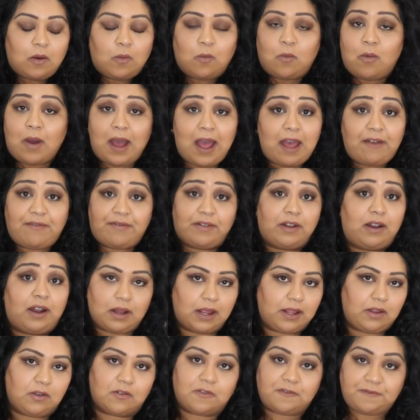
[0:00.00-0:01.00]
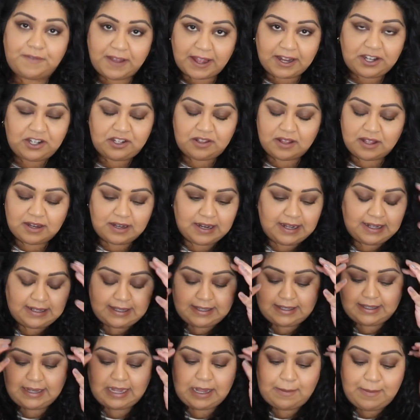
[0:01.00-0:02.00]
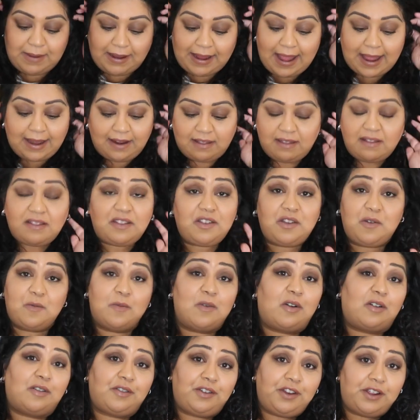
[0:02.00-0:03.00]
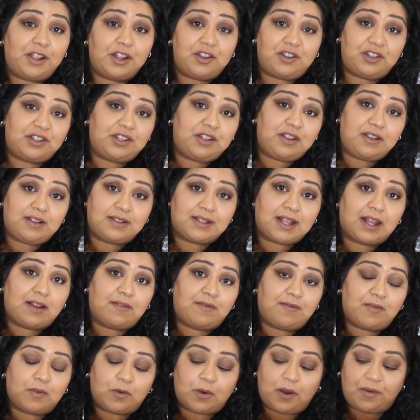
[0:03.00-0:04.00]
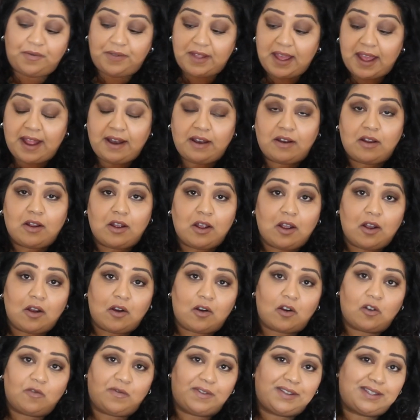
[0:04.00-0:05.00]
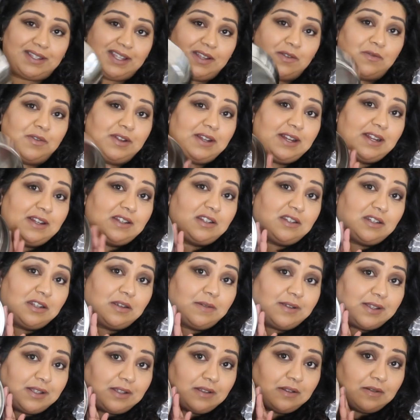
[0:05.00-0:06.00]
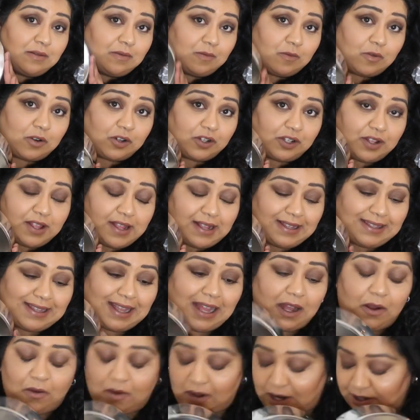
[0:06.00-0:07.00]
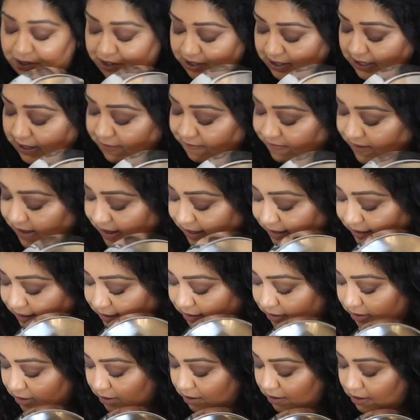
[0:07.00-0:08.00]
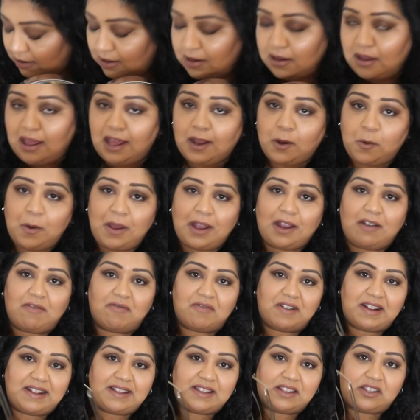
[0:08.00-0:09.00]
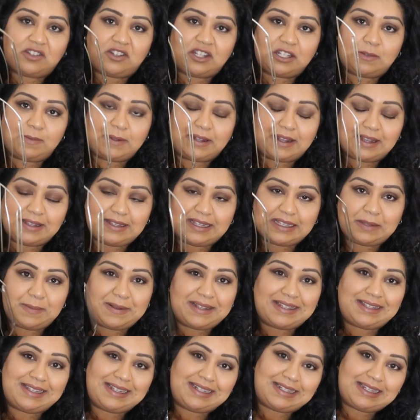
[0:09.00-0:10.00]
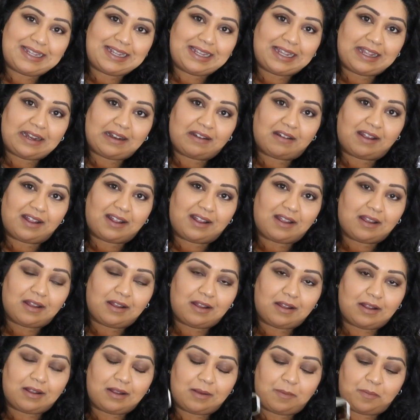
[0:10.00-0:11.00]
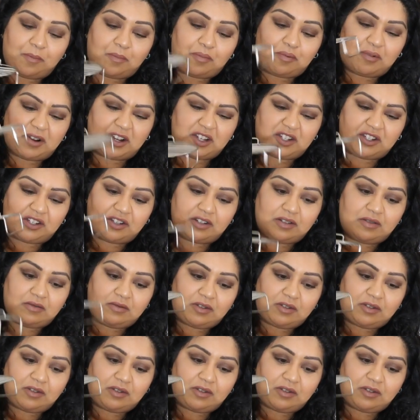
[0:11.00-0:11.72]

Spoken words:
whatever. Like your veg that needs steaming, anything that you want, you could just use that for. And then obviously all you need to do is wash this out. I just give this a quick rinse just because it's been sitting in like pressure